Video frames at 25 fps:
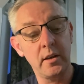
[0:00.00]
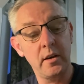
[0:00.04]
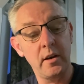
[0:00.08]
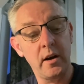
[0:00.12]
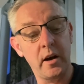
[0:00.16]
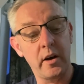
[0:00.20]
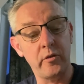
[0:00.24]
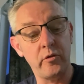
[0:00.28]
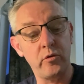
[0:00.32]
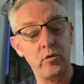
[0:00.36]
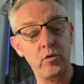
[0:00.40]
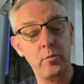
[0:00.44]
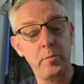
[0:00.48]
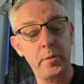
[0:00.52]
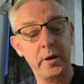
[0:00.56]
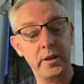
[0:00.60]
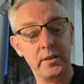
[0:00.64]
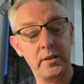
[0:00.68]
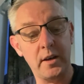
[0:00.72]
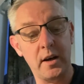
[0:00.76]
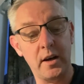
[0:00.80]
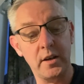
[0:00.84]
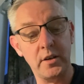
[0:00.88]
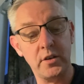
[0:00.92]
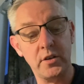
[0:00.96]
A rope
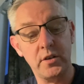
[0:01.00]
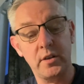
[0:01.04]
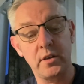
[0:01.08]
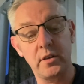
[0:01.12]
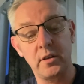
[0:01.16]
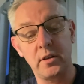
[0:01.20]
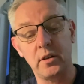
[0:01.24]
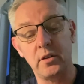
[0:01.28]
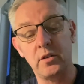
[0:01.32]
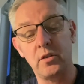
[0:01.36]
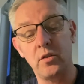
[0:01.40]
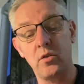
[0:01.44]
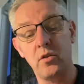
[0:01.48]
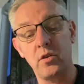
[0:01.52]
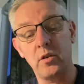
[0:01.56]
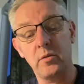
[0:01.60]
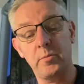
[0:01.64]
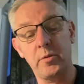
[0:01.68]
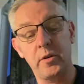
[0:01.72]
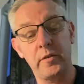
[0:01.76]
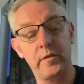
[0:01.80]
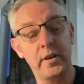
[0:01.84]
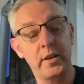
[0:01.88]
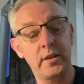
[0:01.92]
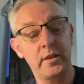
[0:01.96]
attached to the dog
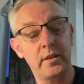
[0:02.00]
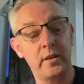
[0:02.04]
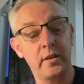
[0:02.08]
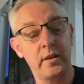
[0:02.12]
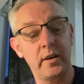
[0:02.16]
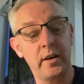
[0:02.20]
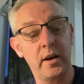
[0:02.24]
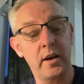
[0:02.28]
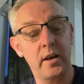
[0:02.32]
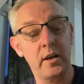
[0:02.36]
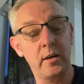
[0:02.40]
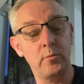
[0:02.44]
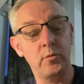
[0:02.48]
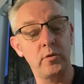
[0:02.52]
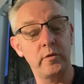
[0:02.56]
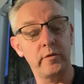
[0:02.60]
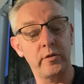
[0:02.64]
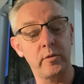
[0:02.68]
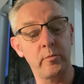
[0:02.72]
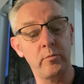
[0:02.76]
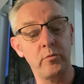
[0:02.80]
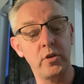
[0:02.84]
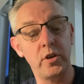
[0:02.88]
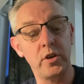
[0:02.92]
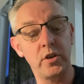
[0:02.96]
prevented the animal
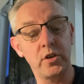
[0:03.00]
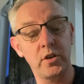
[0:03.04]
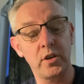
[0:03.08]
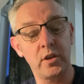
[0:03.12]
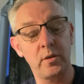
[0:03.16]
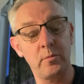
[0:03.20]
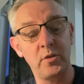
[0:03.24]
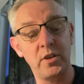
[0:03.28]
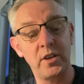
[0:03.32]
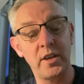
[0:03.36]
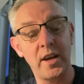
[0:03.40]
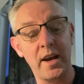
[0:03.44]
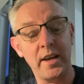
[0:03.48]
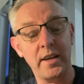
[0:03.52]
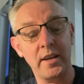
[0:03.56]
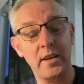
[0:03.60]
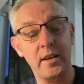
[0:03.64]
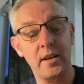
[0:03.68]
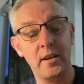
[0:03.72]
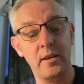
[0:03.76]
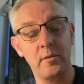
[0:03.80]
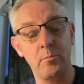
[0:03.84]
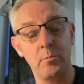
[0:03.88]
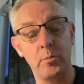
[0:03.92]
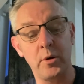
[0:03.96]
from reaching him, yanking
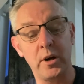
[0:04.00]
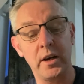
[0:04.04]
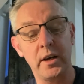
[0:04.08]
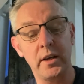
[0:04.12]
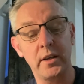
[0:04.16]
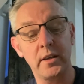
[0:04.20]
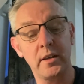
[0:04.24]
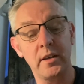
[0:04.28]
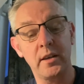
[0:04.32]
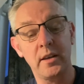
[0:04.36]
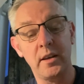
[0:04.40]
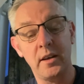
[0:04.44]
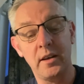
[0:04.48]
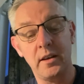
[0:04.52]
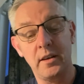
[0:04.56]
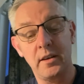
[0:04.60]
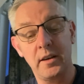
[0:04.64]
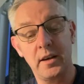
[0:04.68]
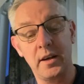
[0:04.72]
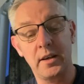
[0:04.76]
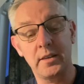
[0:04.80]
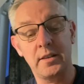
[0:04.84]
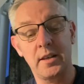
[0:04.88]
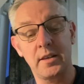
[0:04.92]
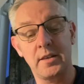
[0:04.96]
it back
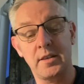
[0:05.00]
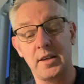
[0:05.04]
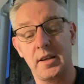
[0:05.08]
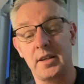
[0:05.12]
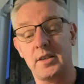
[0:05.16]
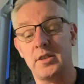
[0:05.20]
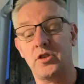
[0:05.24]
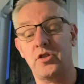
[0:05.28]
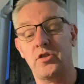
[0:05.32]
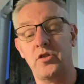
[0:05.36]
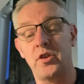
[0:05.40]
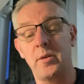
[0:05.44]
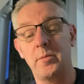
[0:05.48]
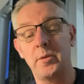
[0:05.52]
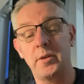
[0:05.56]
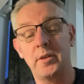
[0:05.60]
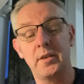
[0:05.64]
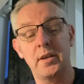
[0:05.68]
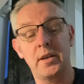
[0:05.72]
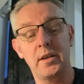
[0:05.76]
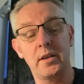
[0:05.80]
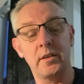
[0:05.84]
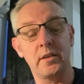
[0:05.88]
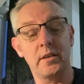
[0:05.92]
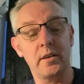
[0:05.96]
at its extremity
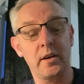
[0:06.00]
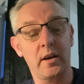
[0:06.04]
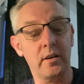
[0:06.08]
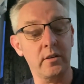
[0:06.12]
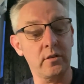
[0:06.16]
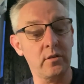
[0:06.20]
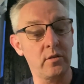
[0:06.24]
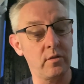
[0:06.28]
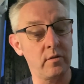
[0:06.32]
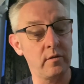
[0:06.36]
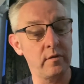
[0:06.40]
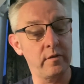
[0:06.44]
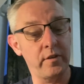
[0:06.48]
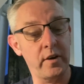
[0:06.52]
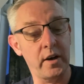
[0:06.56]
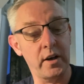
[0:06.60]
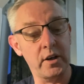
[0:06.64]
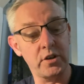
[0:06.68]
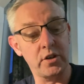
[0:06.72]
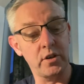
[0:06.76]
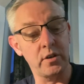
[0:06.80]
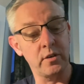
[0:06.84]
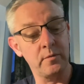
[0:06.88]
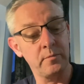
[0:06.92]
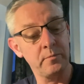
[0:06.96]
in cartoon
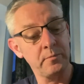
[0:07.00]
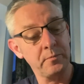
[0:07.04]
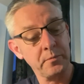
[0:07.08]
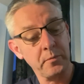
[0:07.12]
fashion.